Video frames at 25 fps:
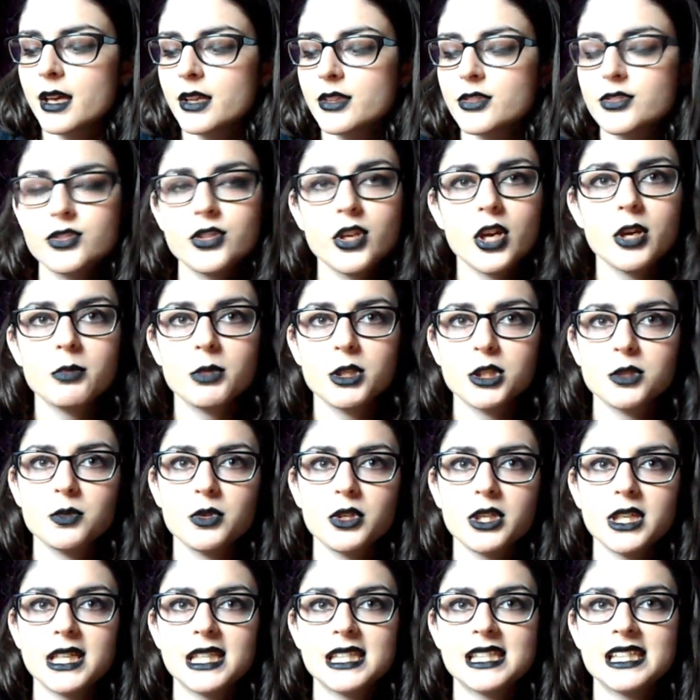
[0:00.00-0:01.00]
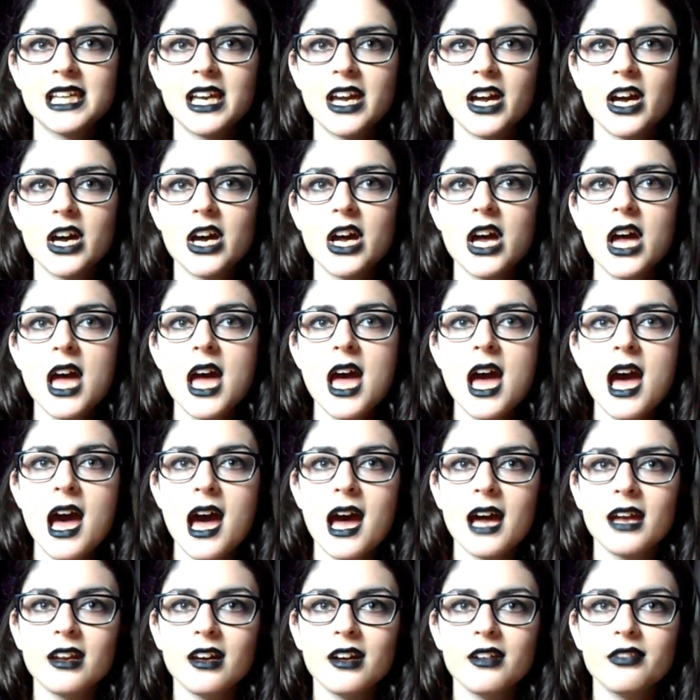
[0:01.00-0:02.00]
so much more easier
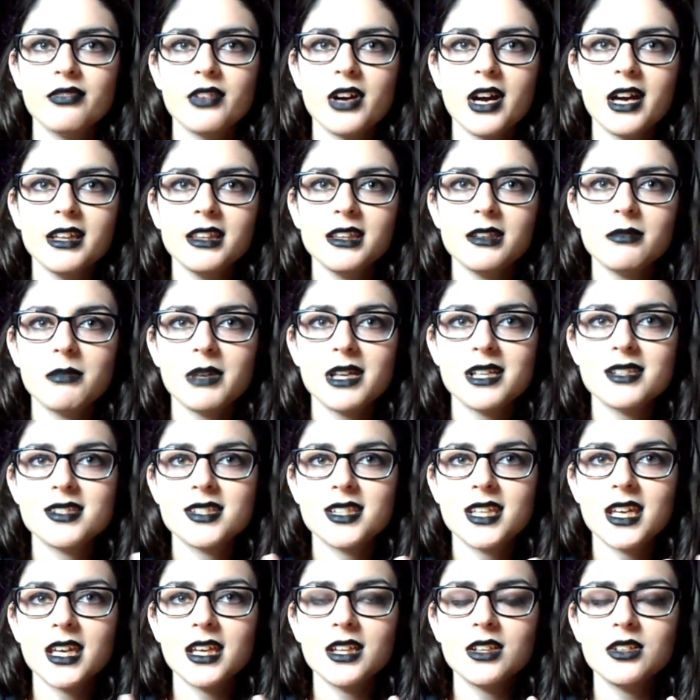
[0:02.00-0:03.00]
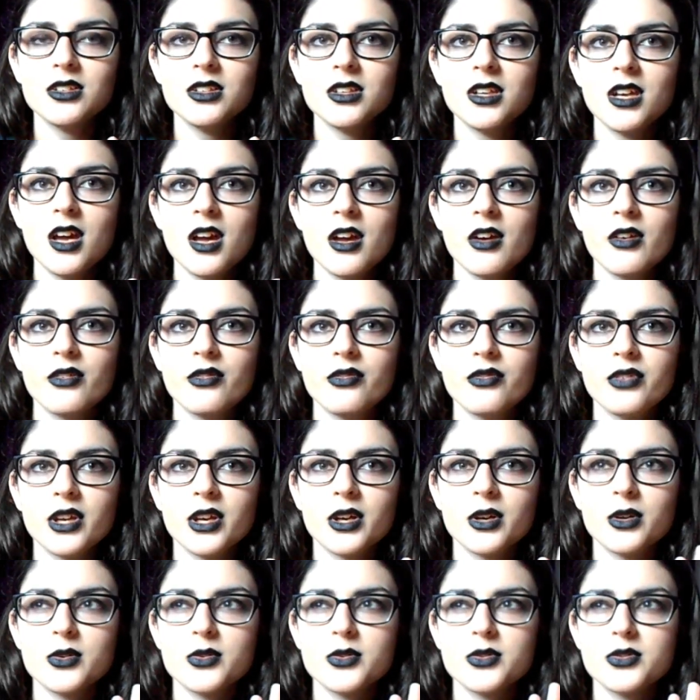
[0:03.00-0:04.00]
and I find that my skin
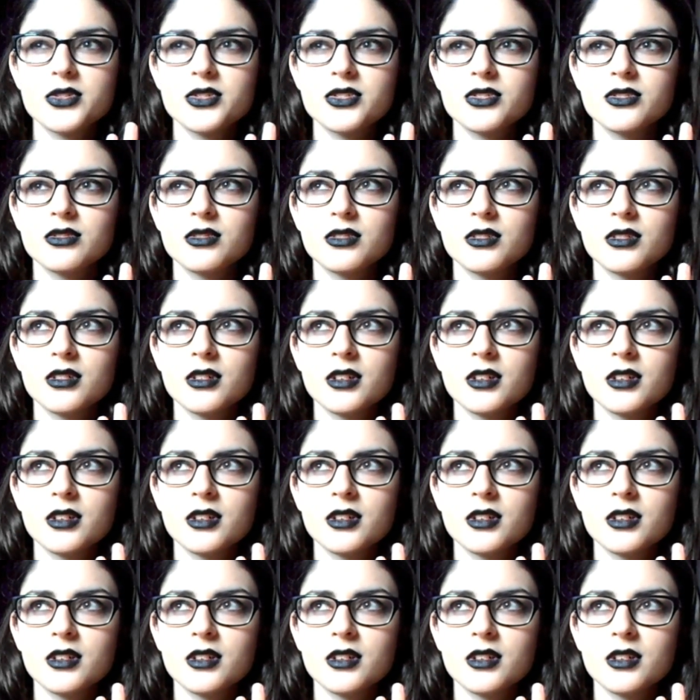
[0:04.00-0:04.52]
feels